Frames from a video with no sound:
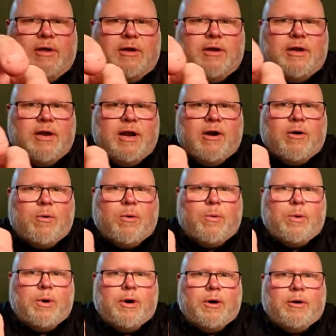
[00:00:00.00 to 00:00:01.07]

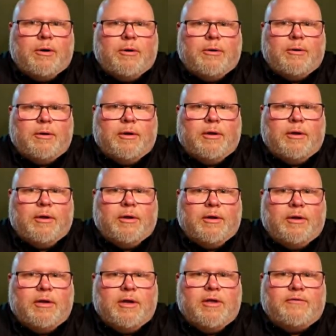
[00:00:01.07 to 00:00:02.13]
narrower
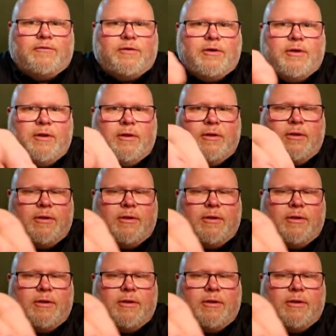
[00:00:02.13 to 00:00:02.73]
cousin